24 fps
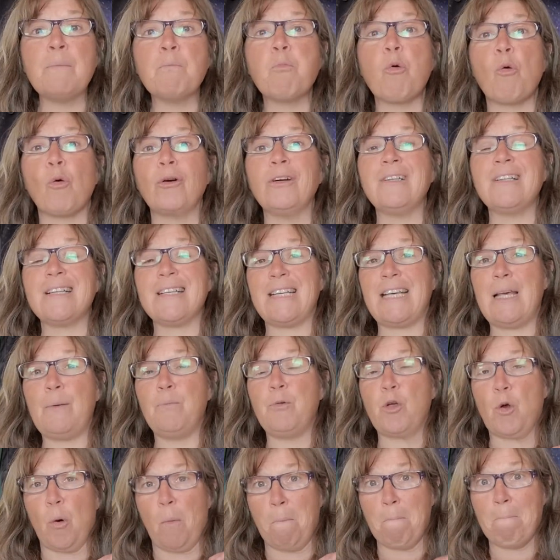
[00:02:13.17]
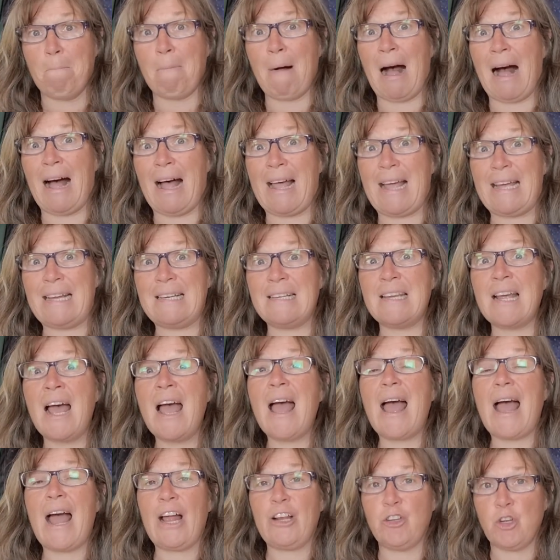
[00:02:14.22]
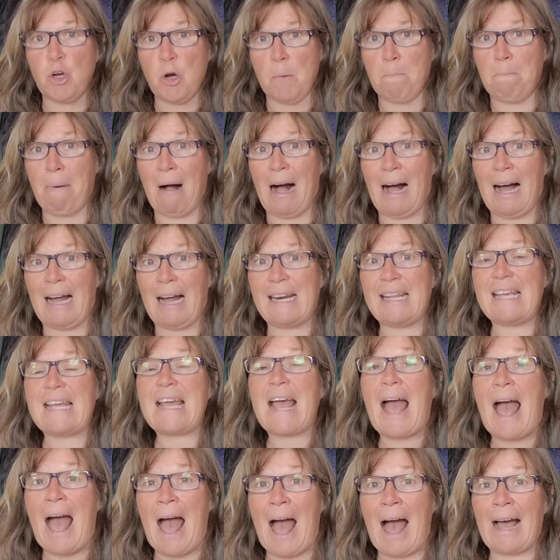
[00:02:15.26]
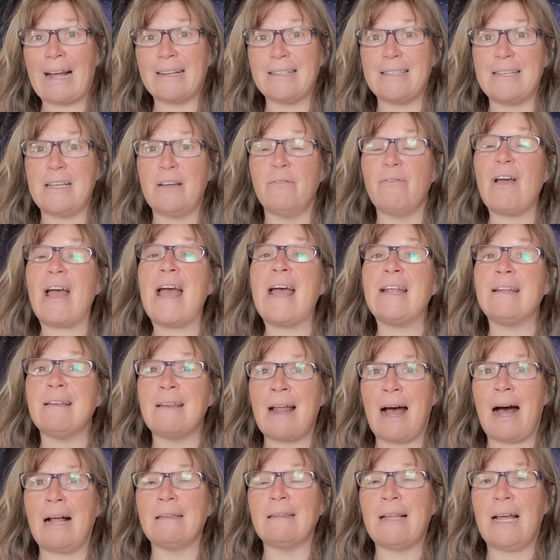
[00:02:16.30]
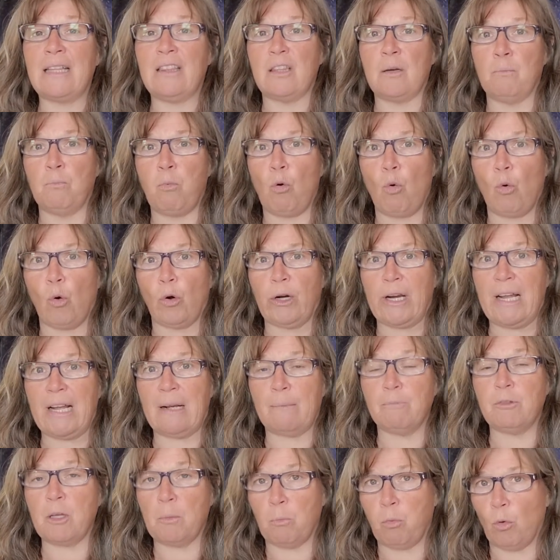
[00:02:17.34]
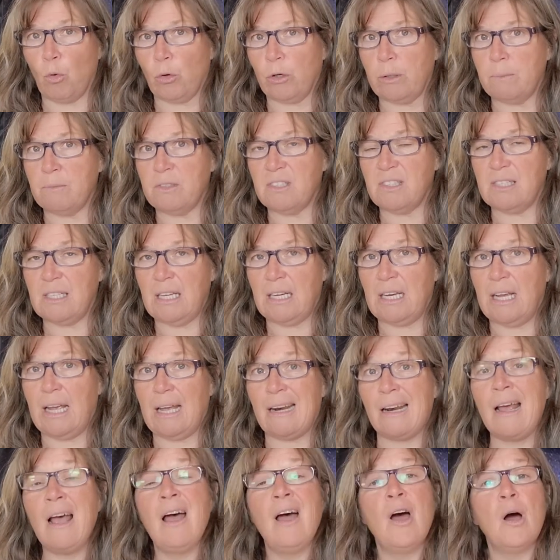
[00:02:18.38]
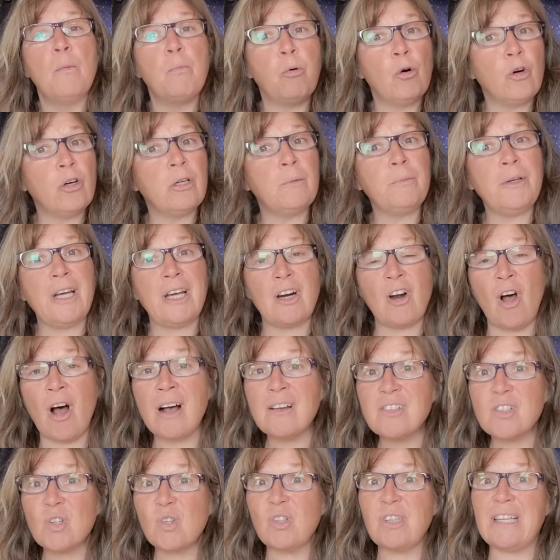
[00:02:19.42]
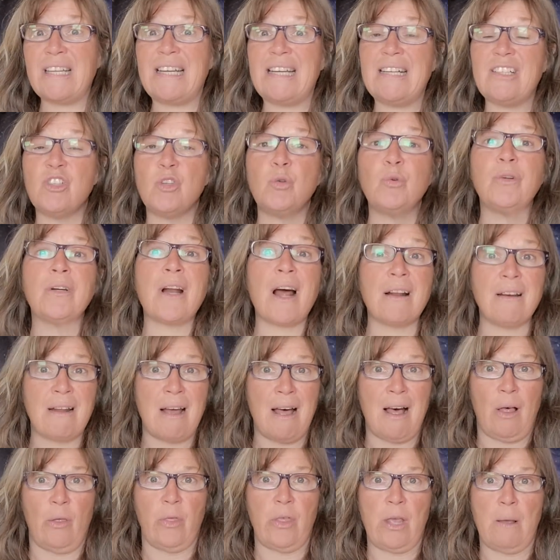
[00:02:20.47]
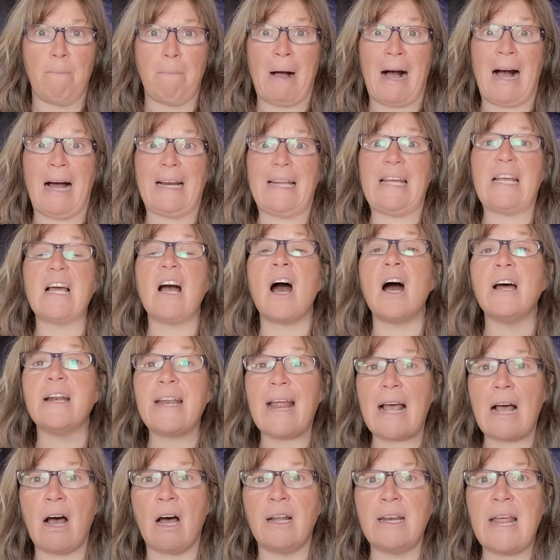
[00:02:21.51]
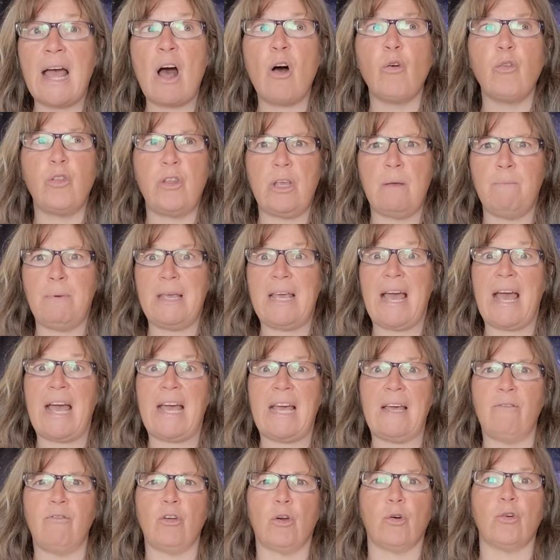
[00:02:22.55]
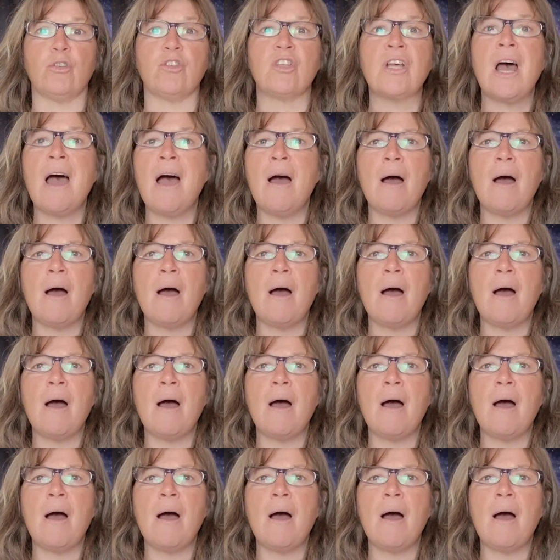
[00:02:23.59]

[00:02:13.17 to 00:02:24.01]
important to keep your mind and your body active and not let the boredom sit in. Boredom can also lead to an unhealthy body, unhealthy behaviors,